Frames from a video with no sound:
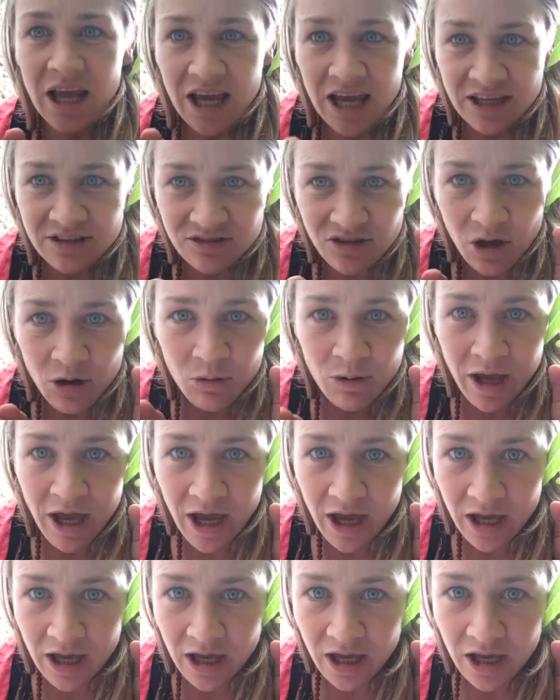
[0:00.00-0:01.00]
It's
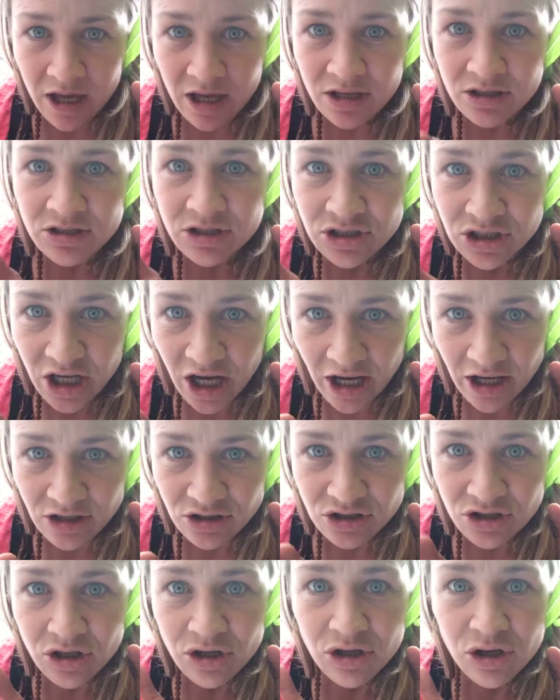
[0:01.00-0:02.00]
okay to
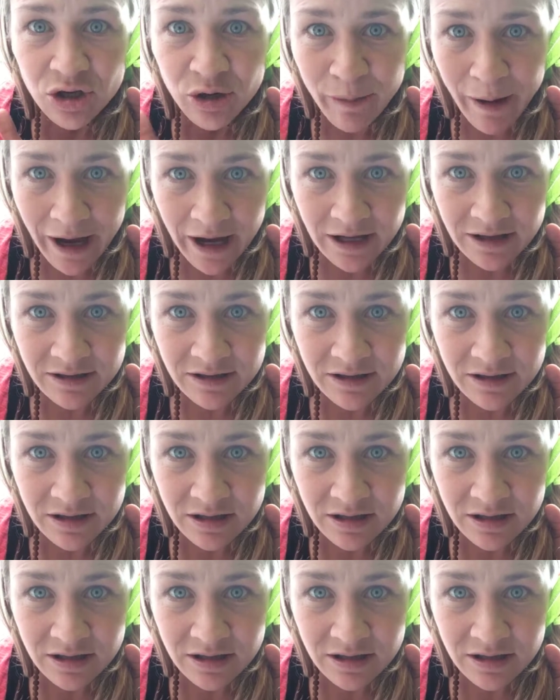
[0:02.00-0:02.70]
change your mind.